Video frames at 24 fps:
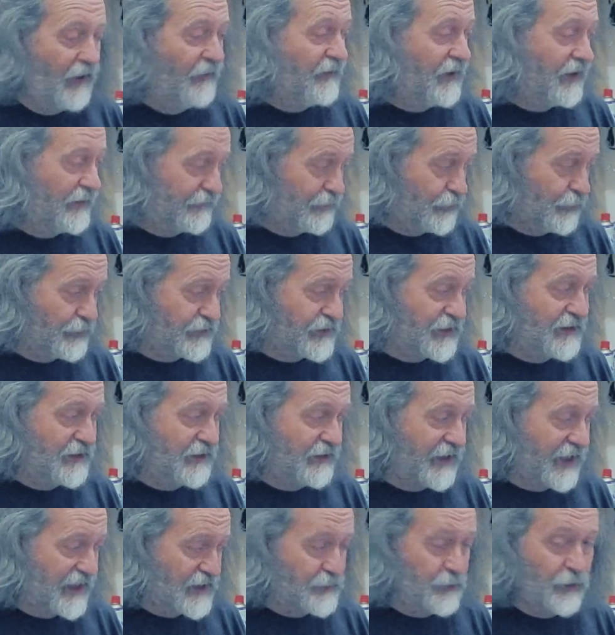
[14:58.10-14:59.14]
then of course into the
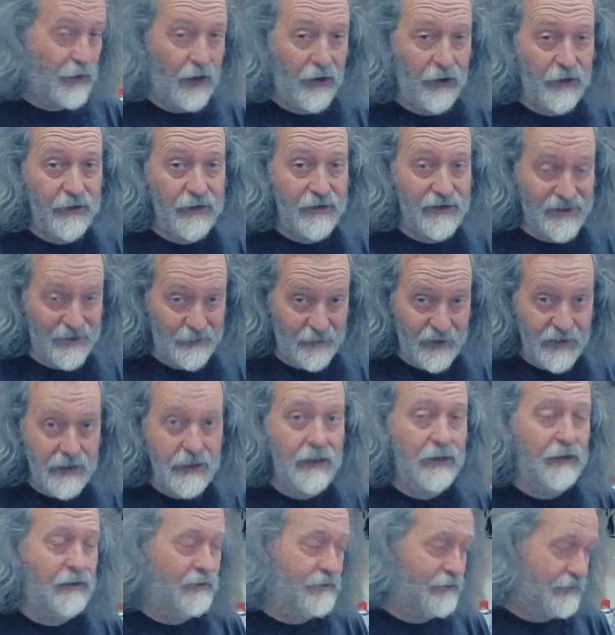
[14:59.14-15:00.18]
next bar to
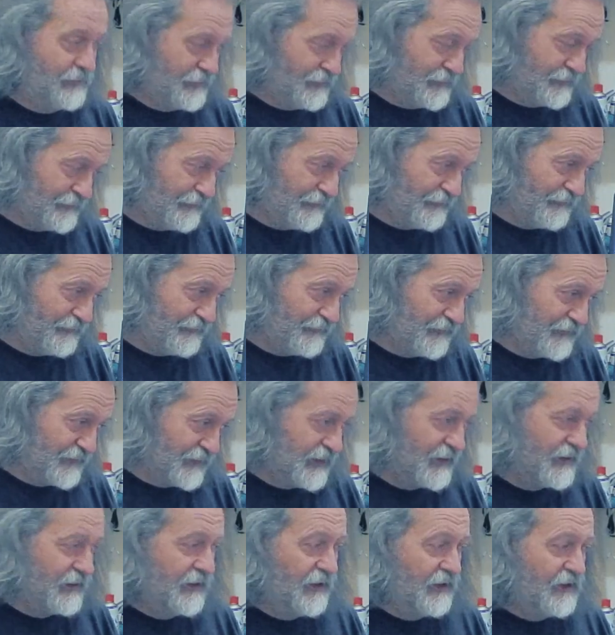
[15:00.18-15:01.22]
B.
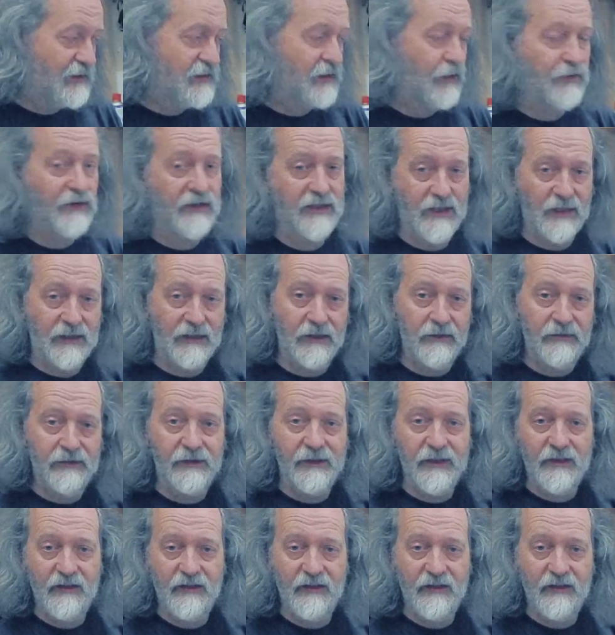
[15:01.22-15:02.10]
So there's a lovely